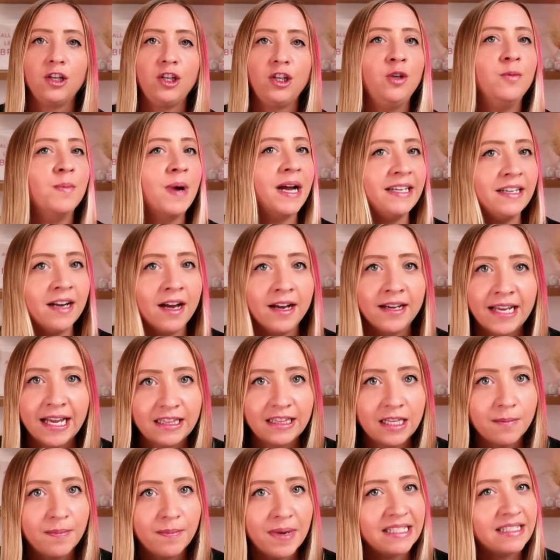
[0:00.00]
You might not get
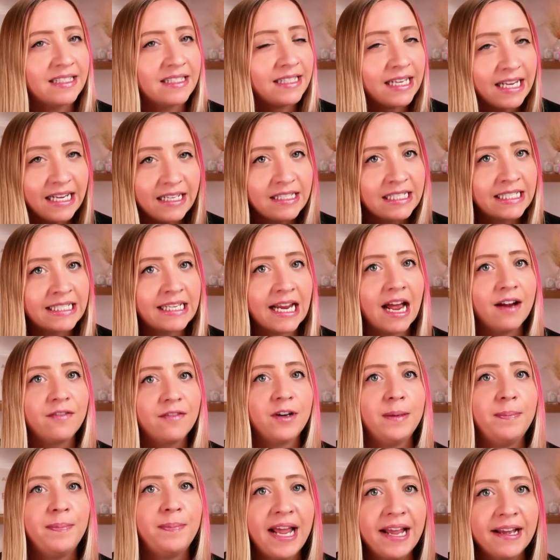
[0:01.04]
the best seats to
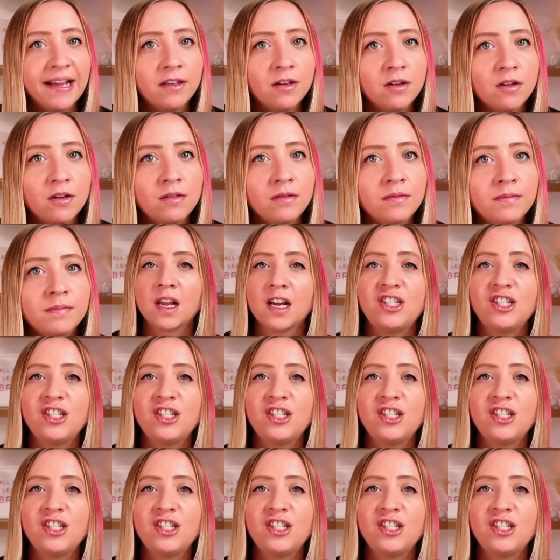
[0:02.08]
every panel.